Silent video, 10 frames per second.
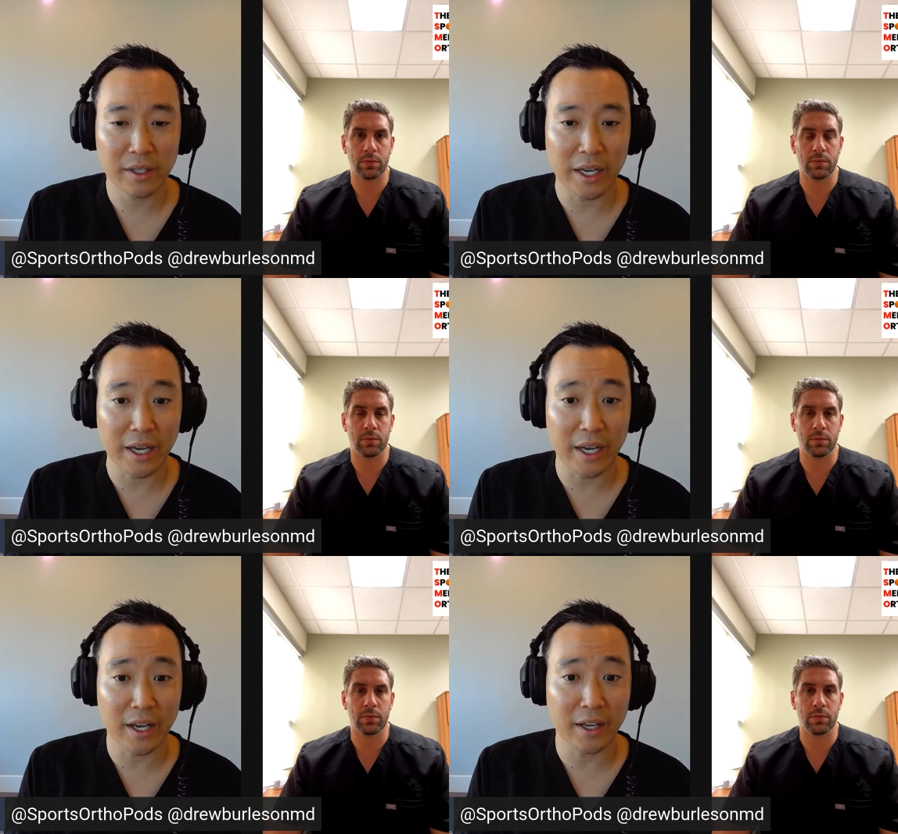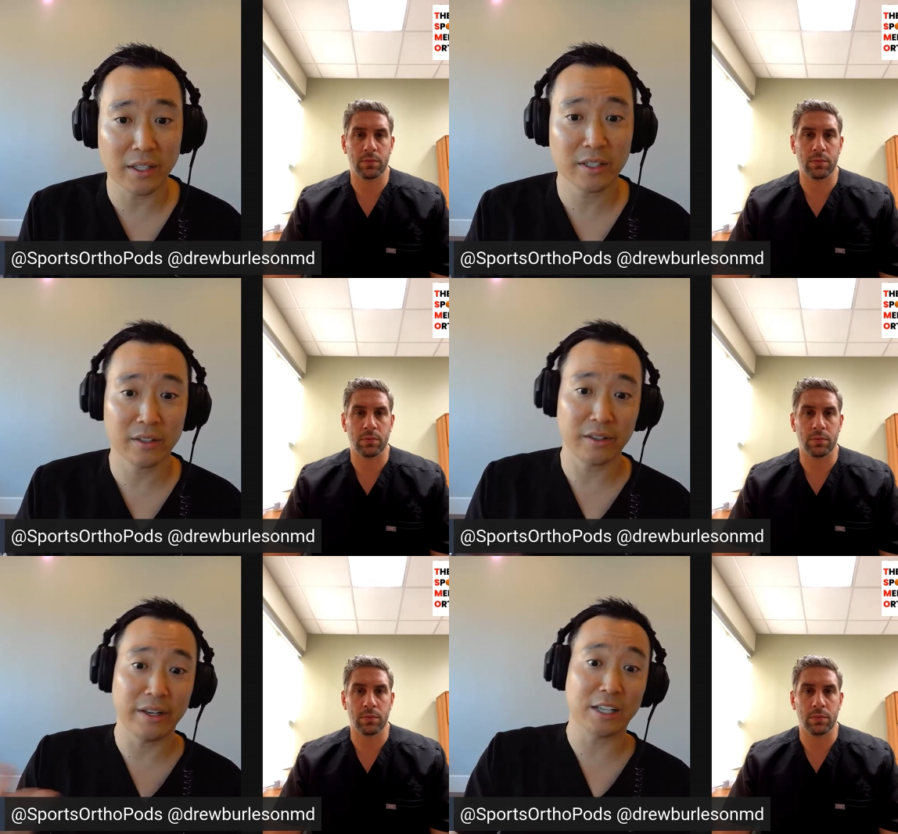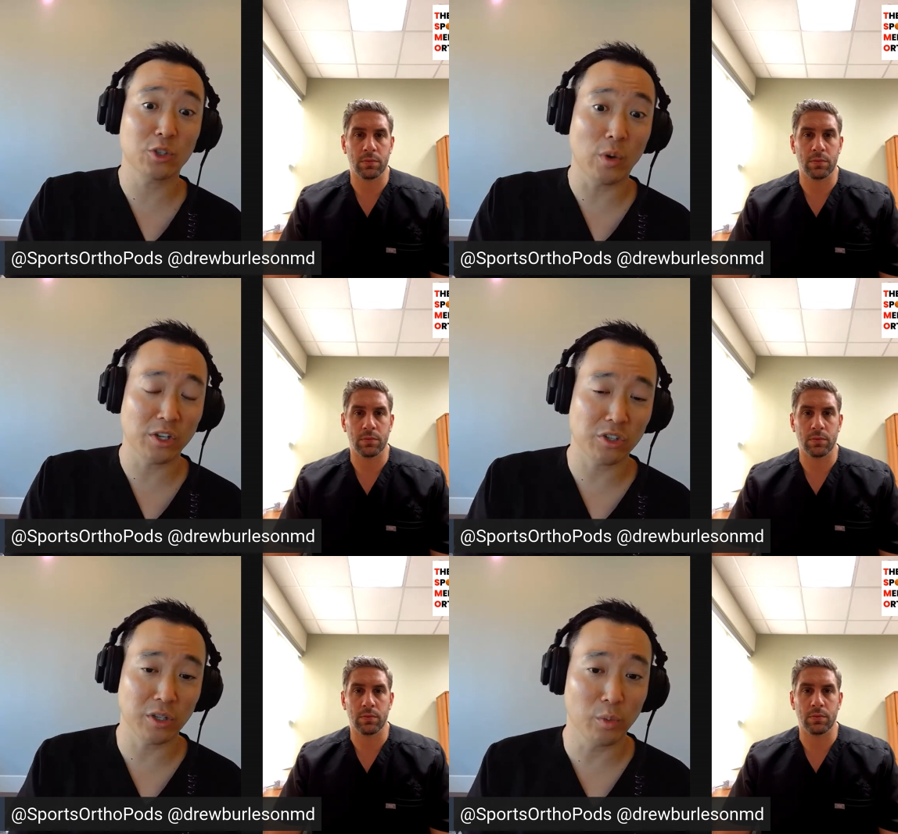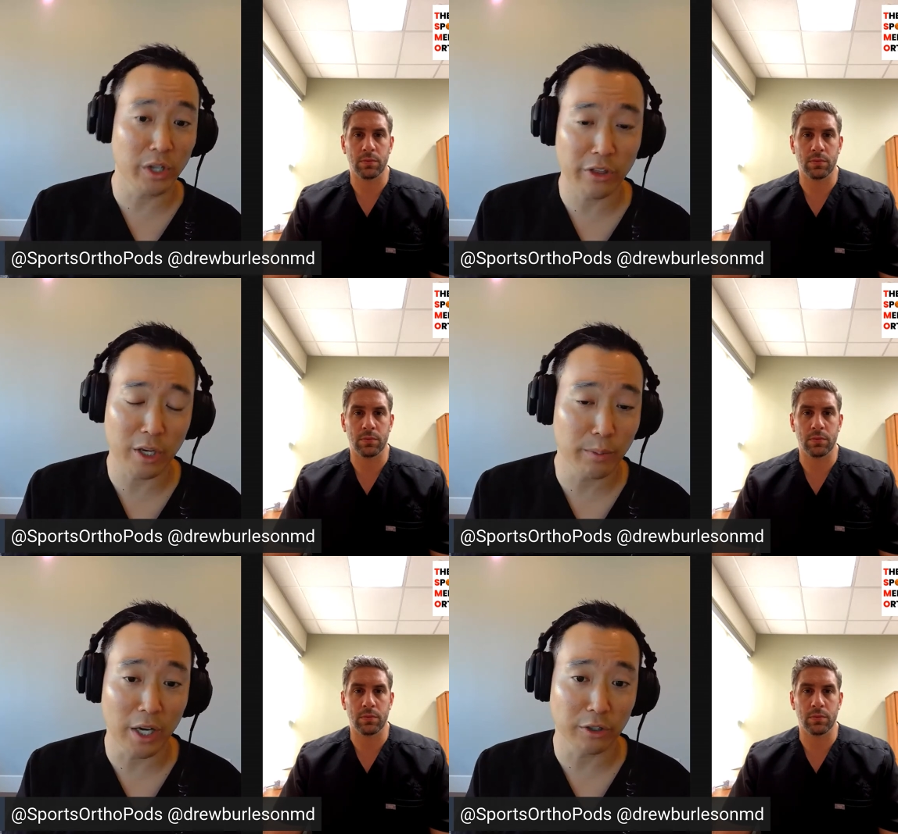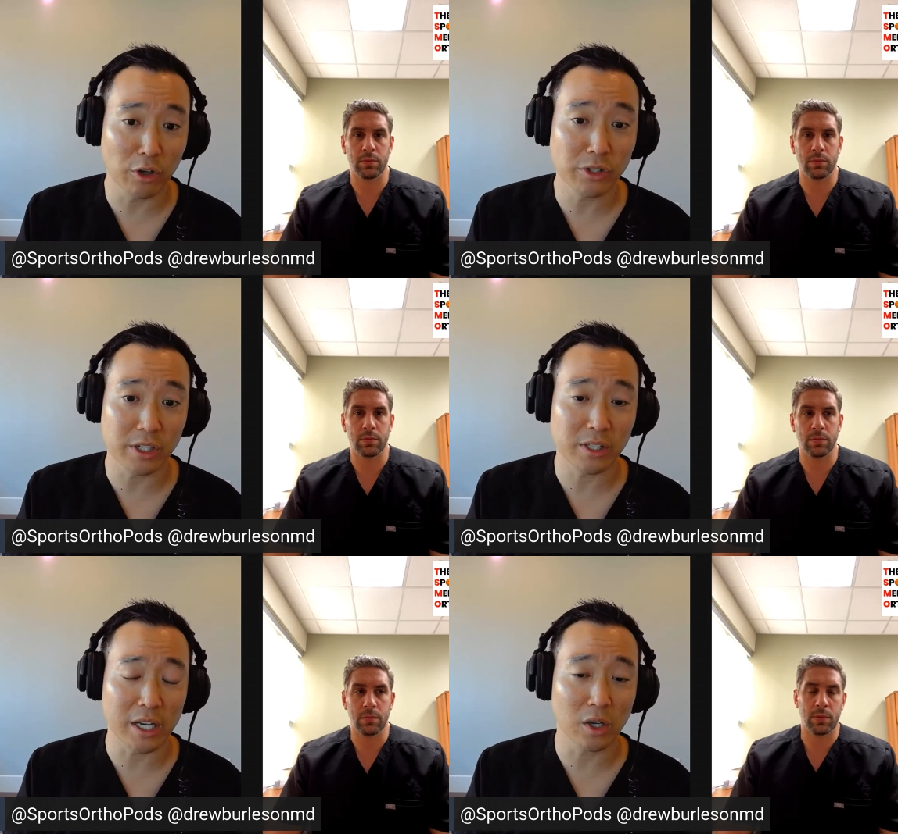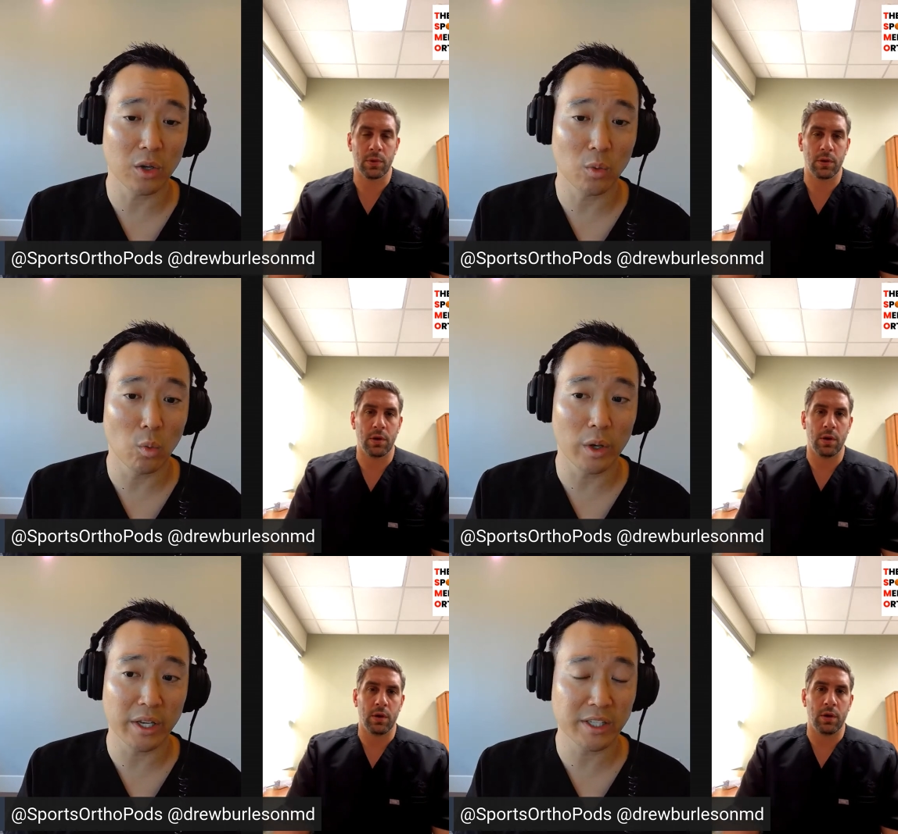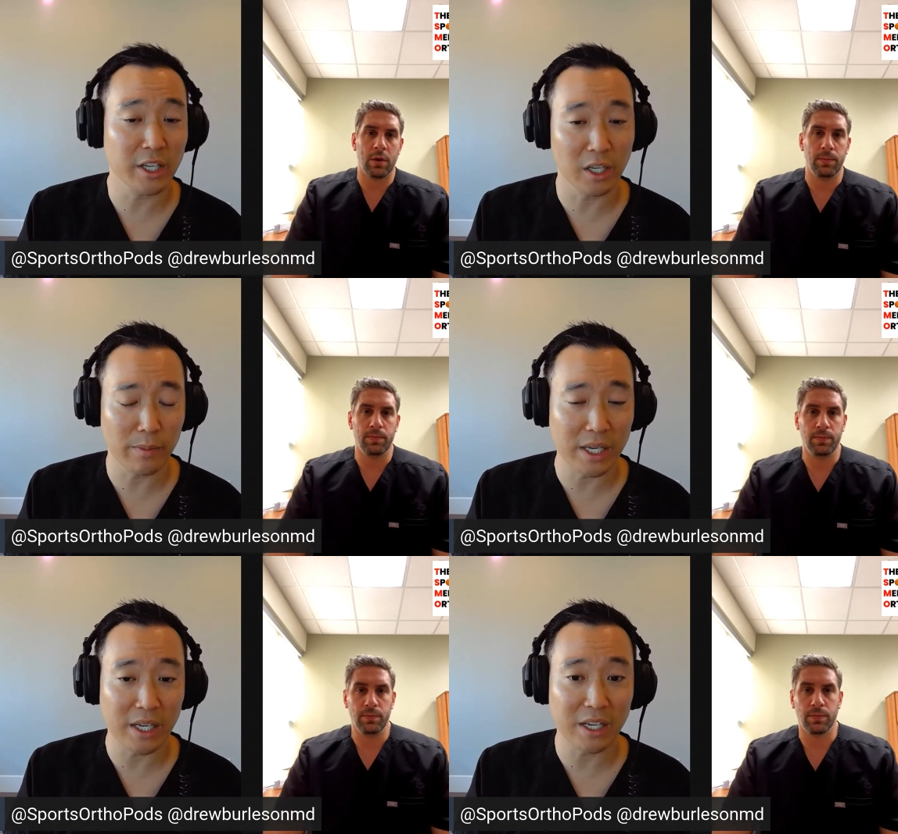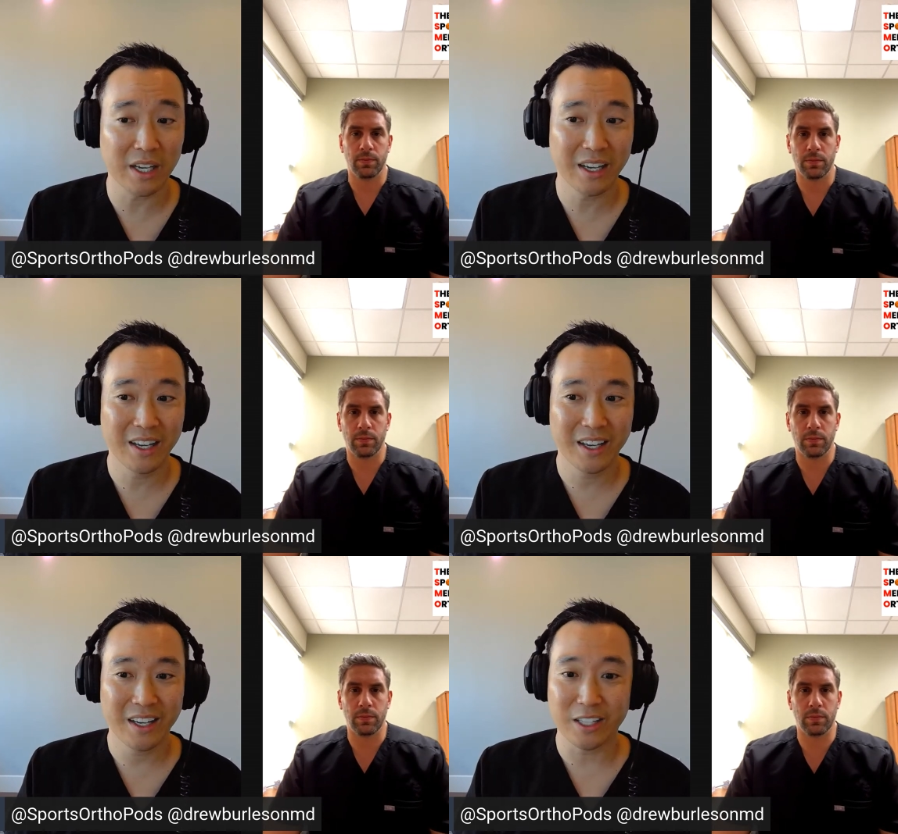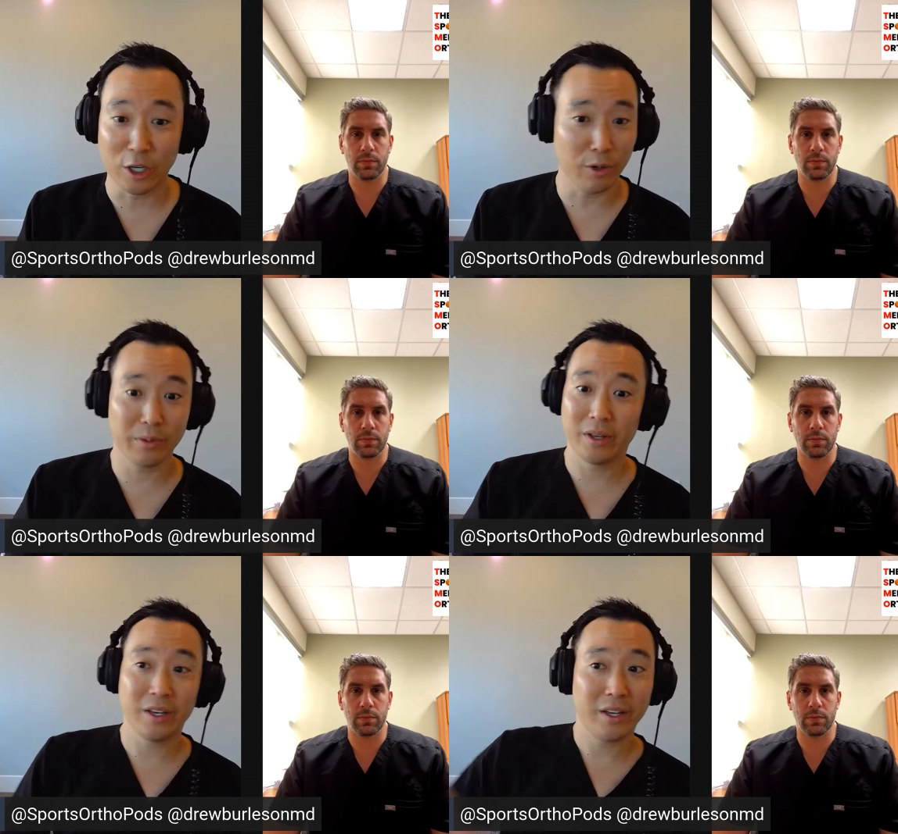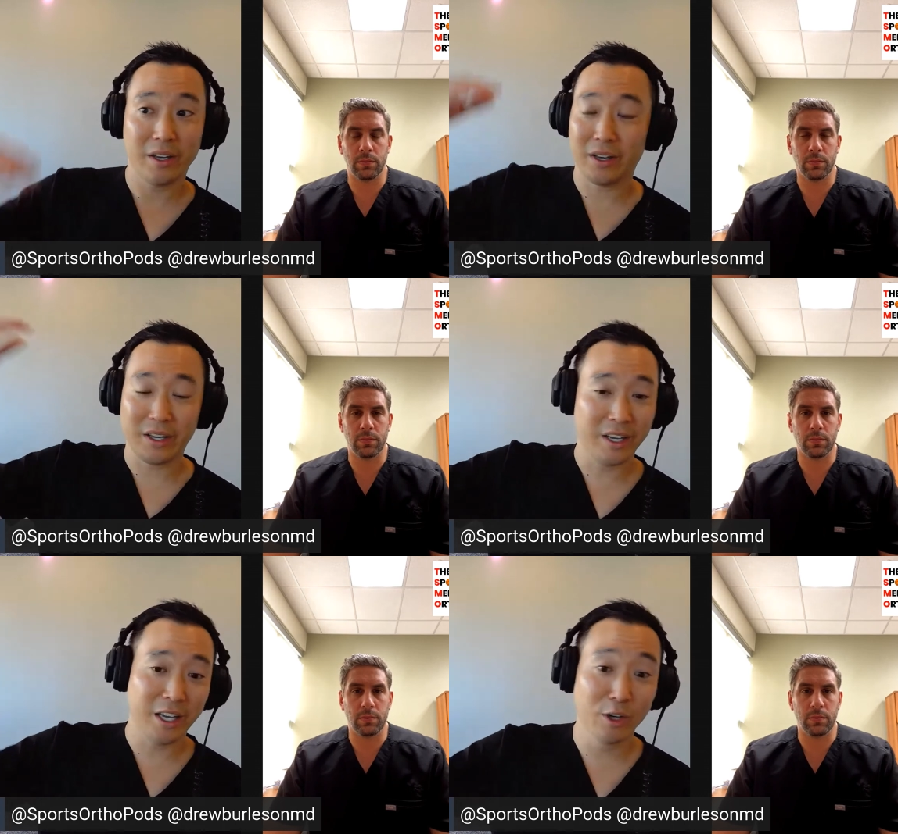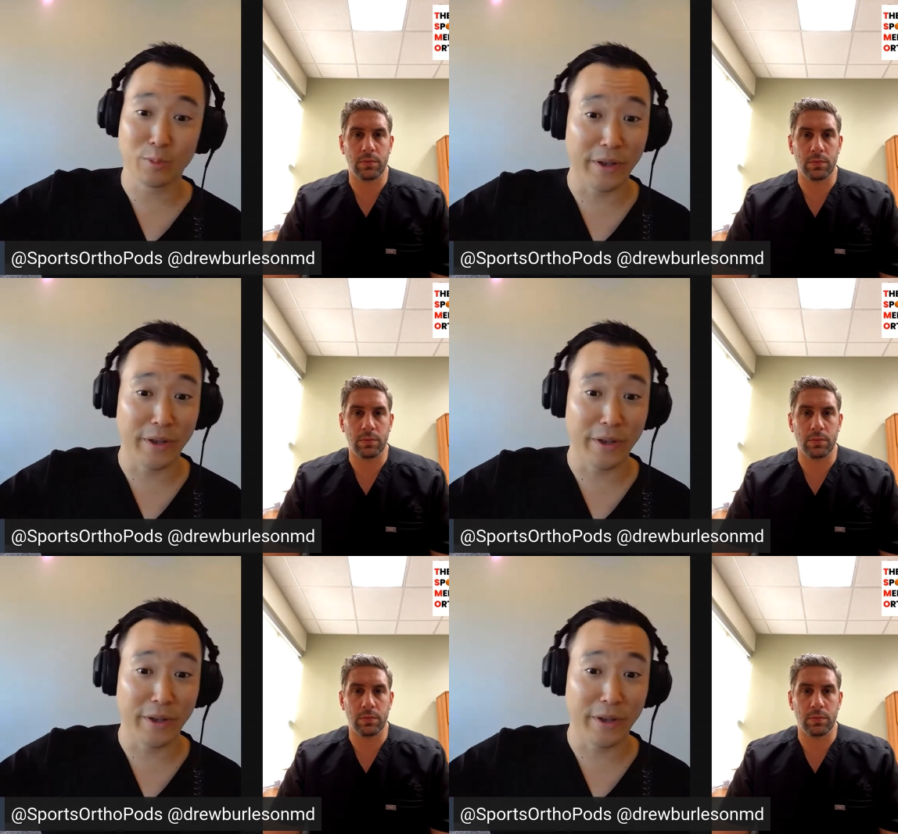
Speaker 1: And next question, what do you think prognosis? Like, is he going to be you know, he was